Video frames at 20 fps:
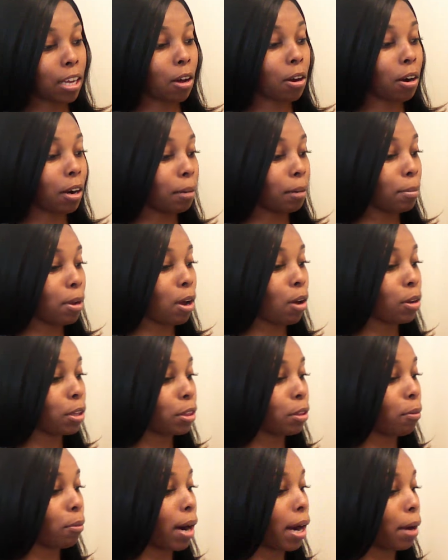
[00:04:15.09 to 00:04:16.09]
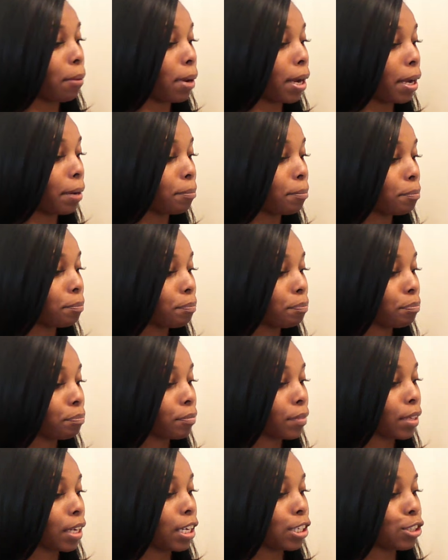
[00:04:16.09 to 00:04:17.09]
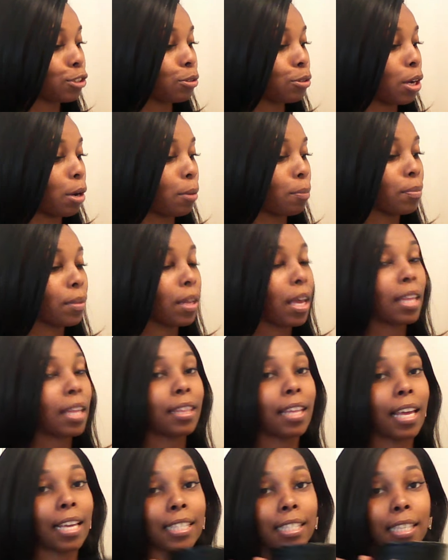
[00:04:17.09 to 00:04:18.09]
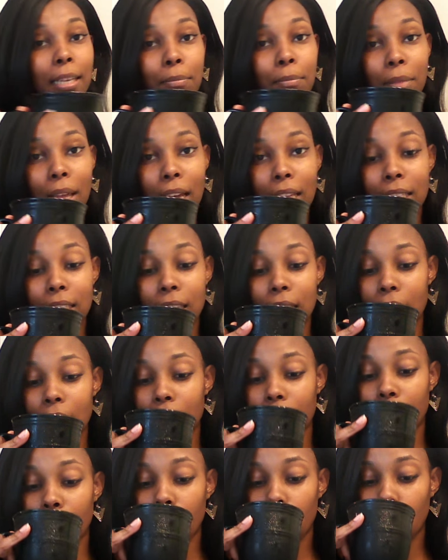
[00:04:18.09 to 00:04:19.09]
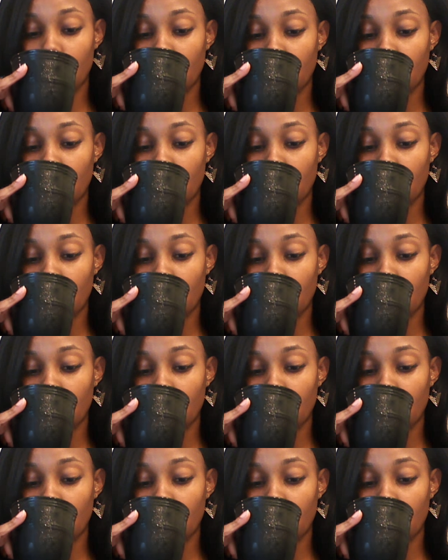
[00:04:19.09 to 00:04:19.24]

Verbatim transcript: Hold on, let me hold it the right way, cause you know they sip their tea.